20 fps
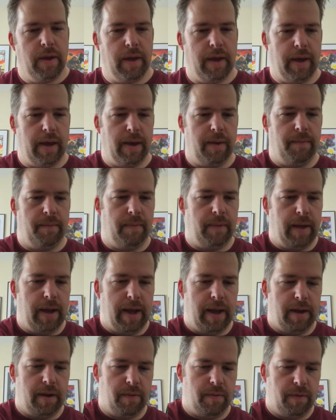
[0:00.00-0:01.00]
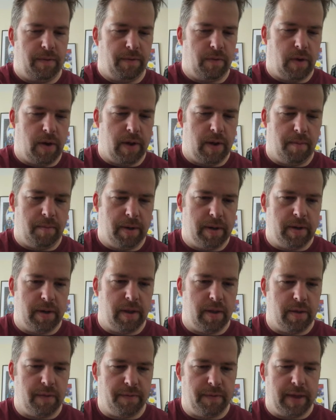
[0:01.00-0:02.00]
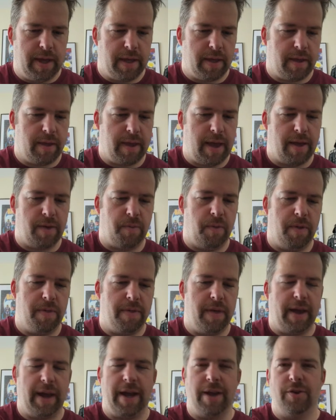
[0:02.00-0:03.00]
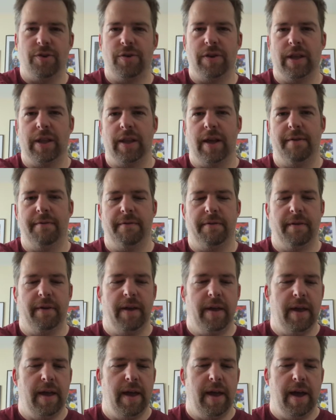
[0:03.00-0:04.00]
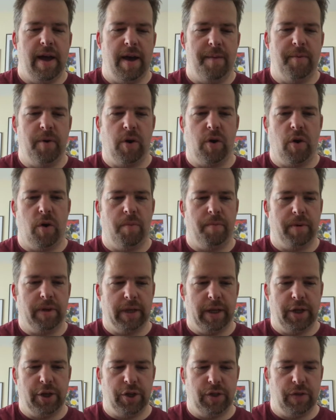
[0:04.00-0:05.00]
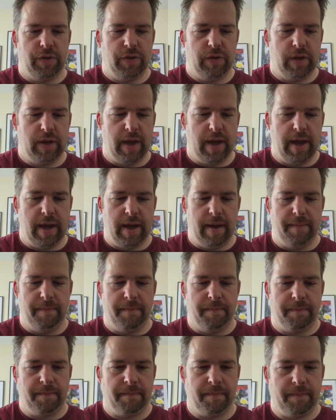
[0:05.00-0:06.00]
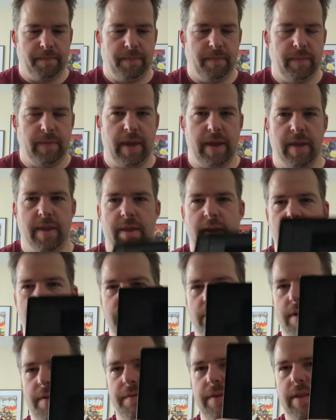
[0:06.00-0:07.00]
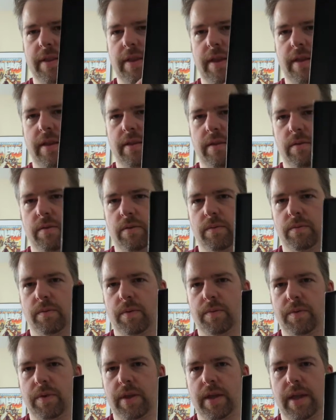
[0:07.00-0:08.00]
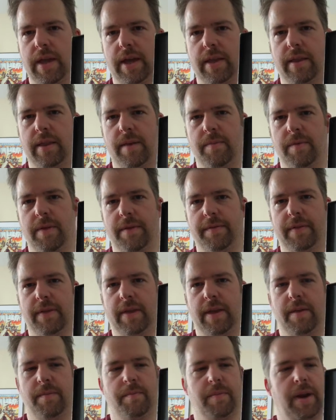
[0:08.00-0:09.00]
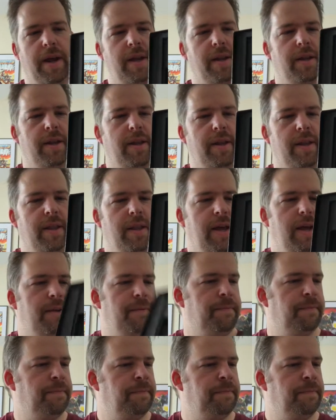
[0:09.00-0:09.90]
And we've got an abundance of discs. That's one thing I used to love about compilations. Nice Team 17. Oh, will we see that? Team 17 branding in there.